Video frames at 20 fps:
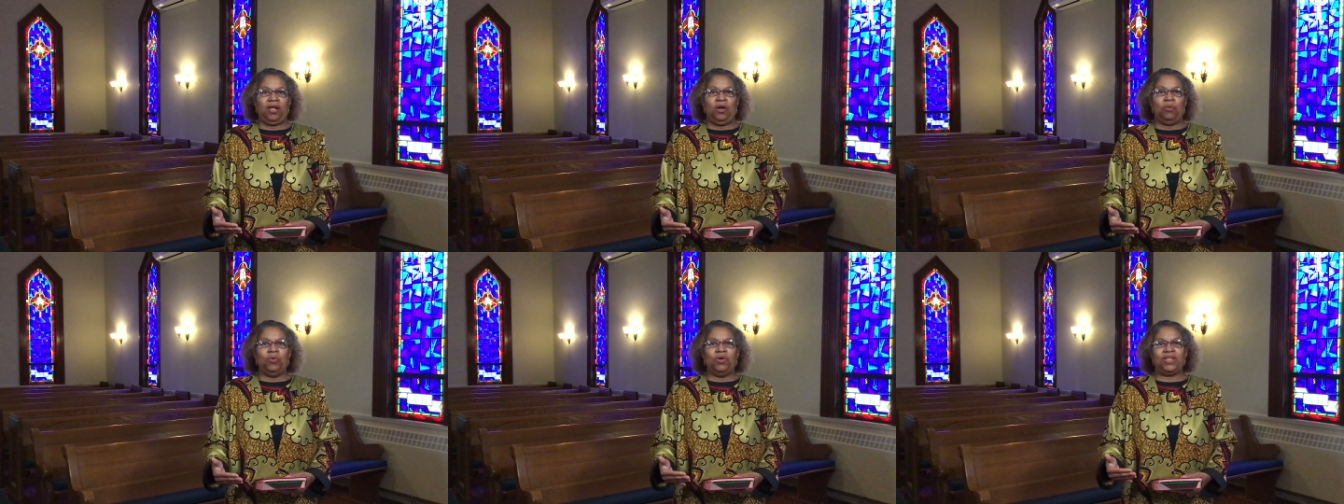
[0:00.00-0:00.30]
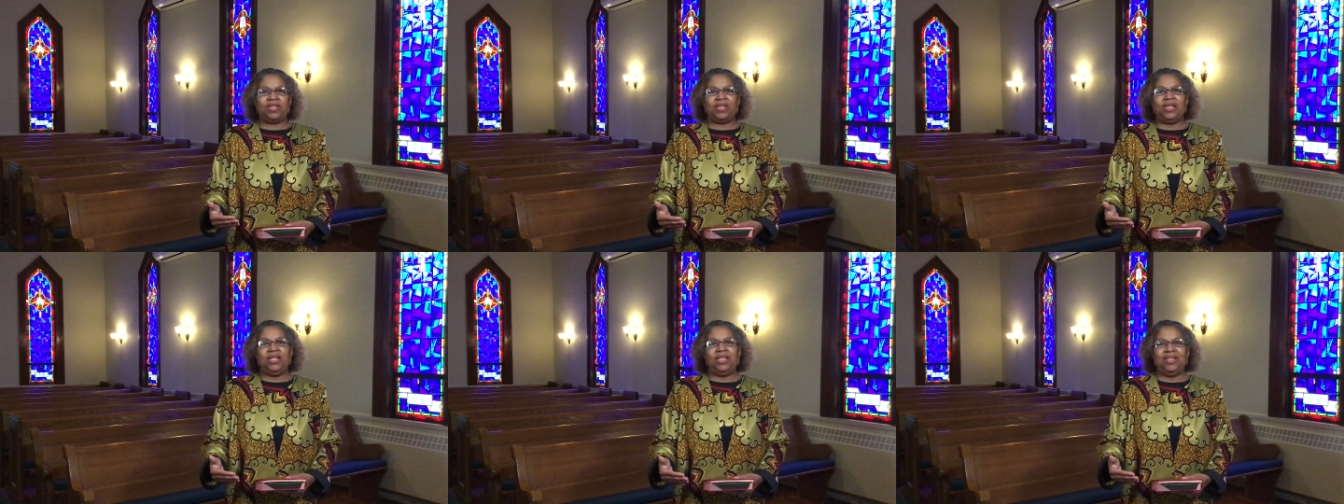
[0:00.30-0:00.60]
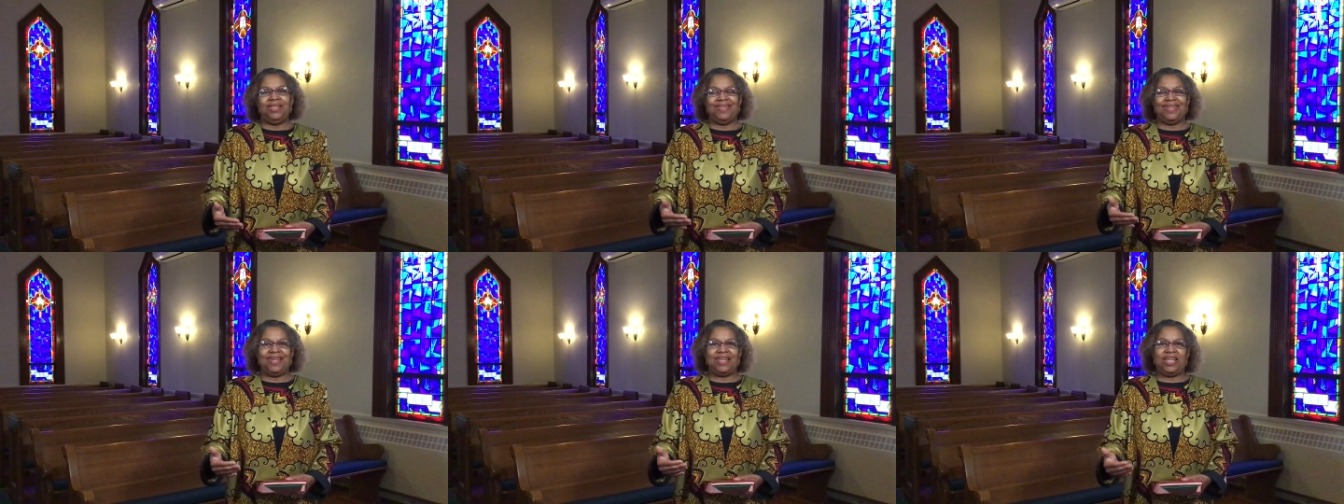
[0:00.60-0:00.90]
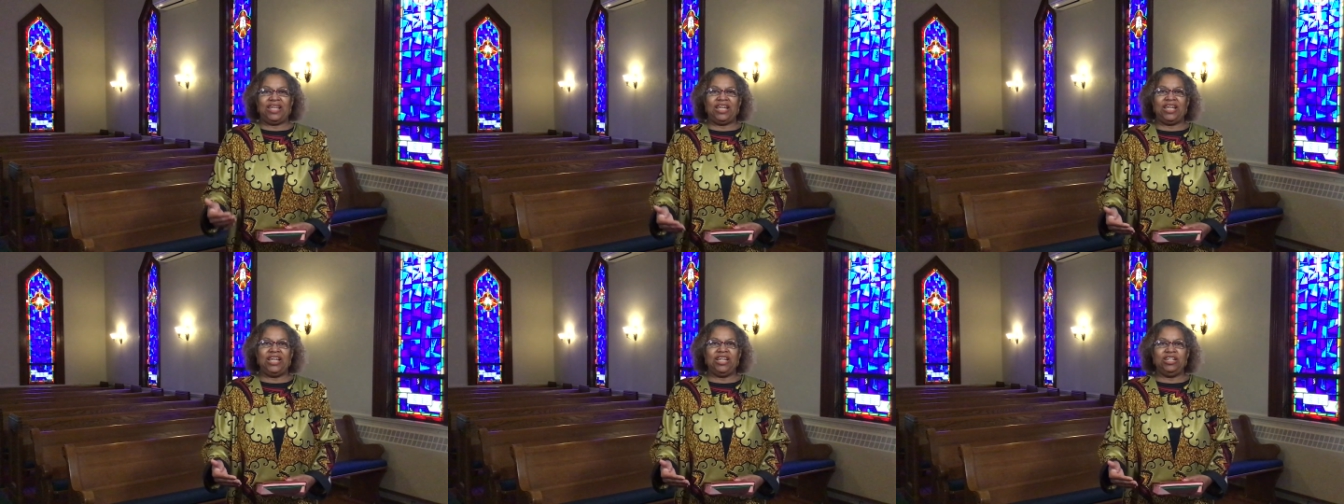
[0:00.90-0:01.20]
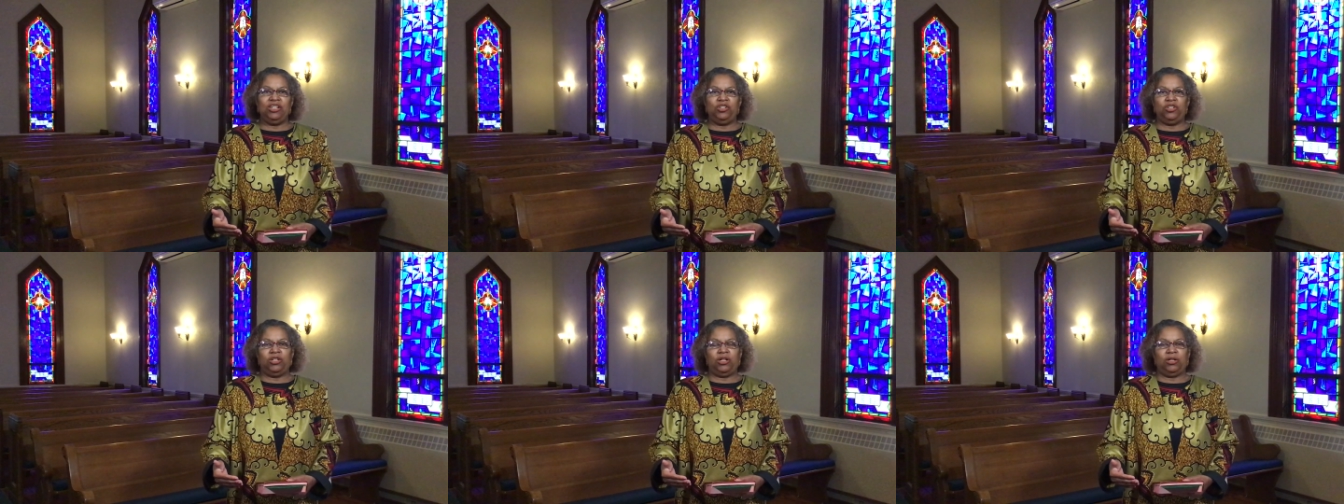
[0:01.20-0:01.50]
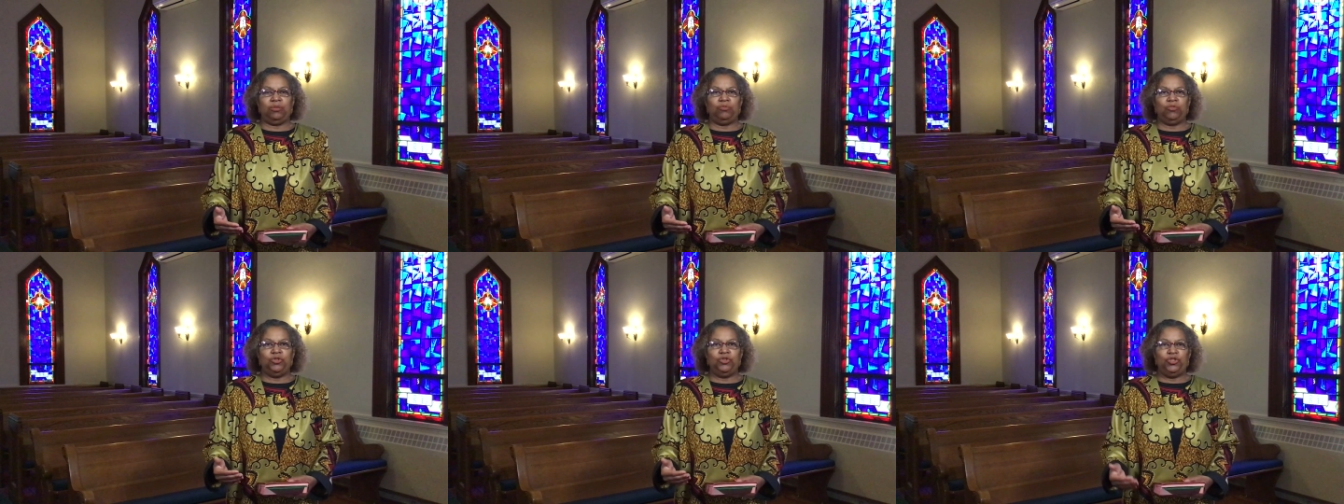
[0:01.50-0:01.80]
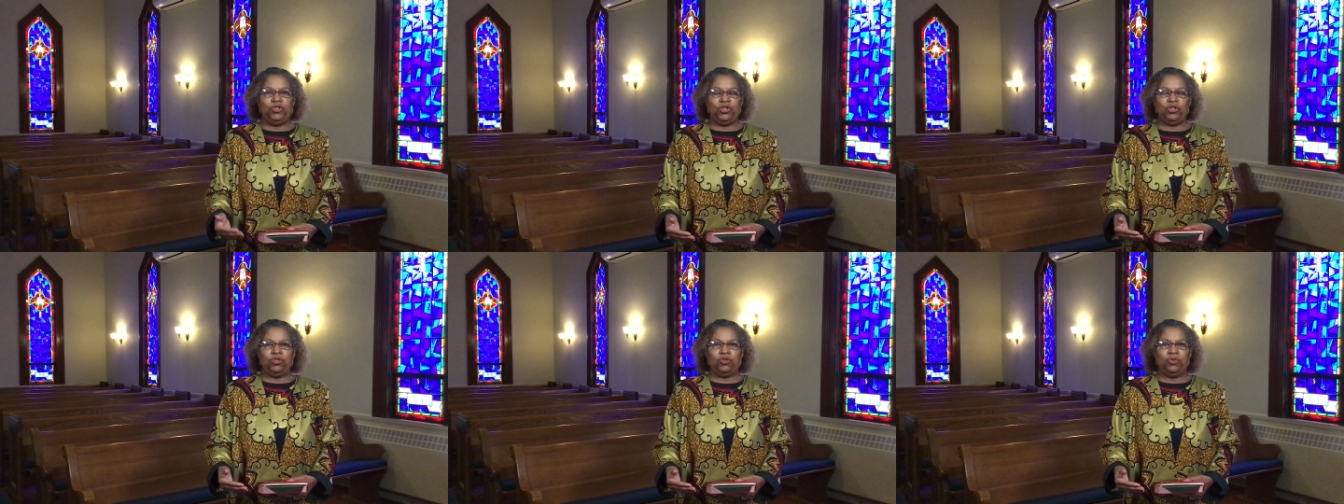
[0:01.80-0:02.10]
within the kingdom
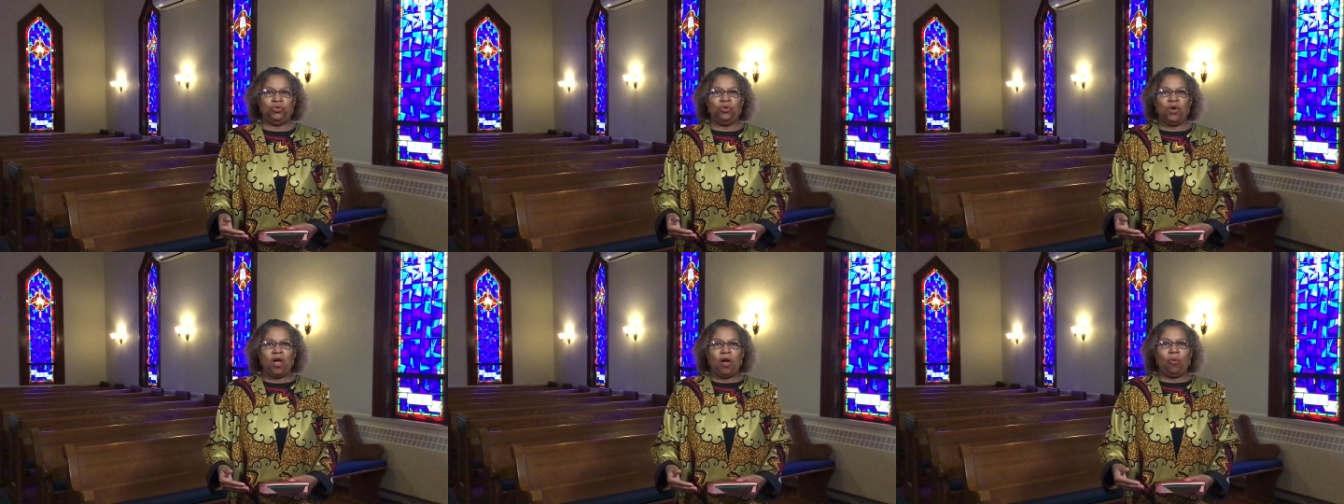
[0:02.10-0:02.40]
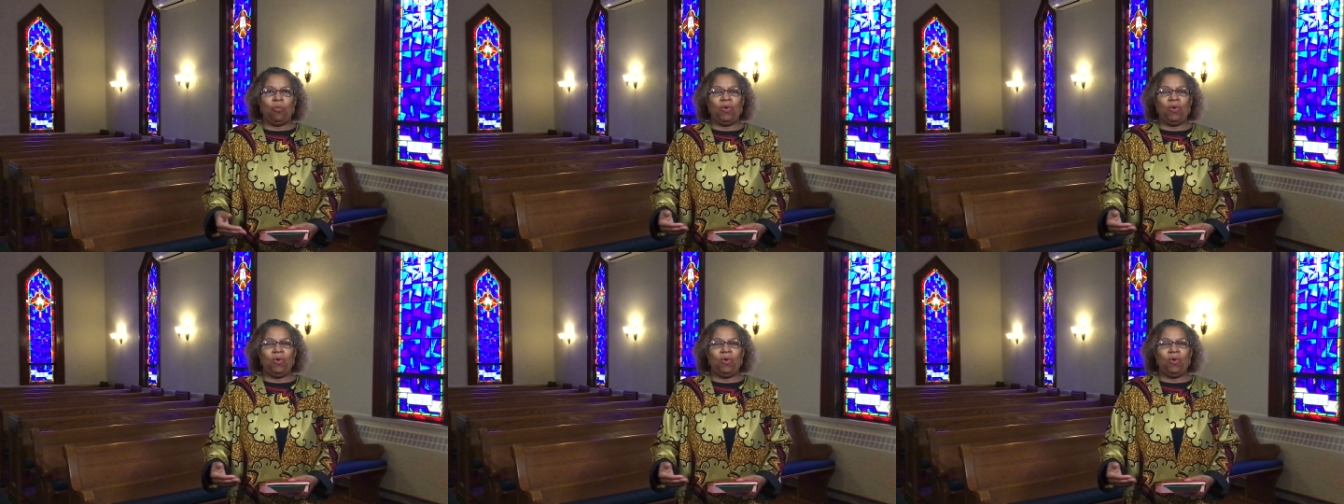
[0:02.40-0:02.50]
do